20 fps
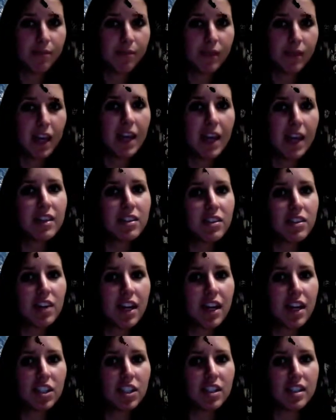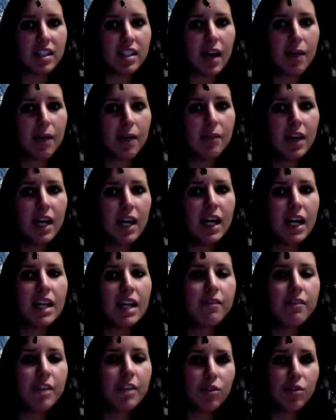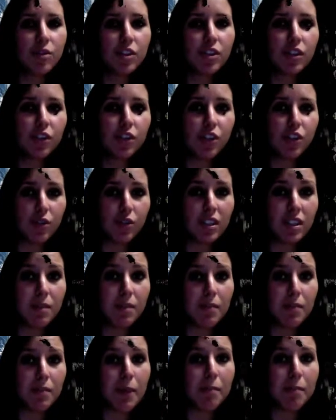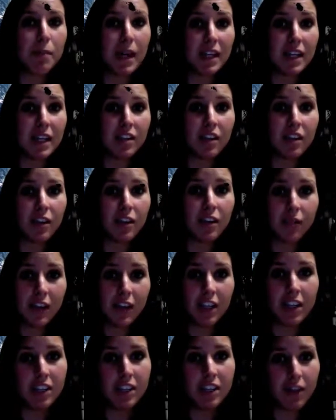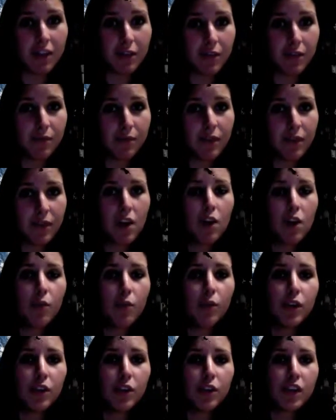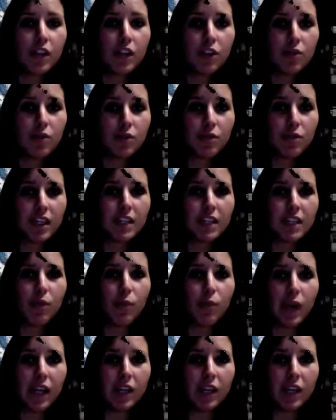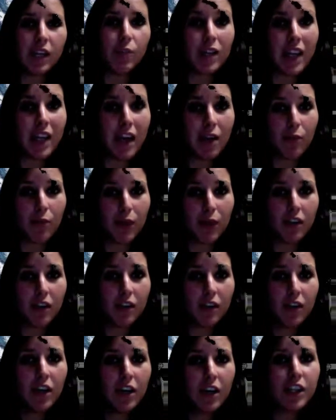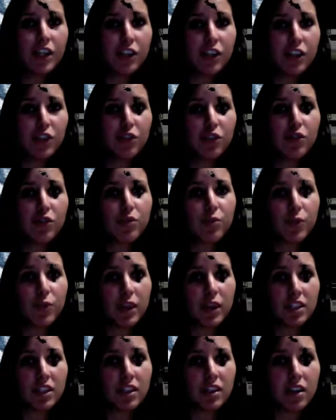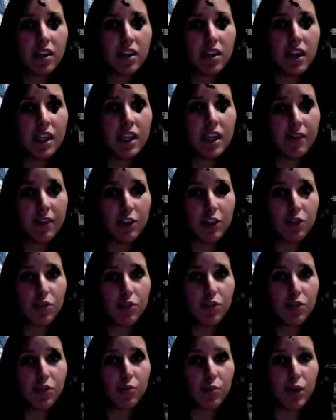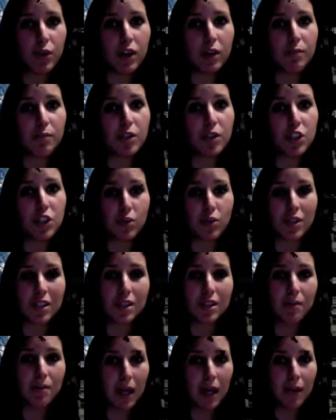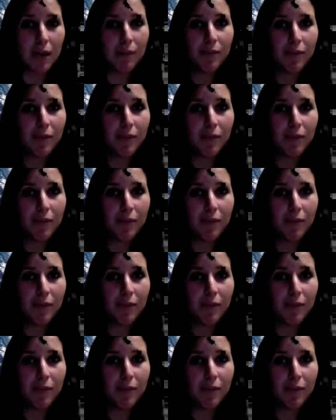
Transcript: In the selection step, individuals are chosen to mate based on their fitness level. What you can use is a weighted roulette wheel to choose which individuals will be chosen to mate.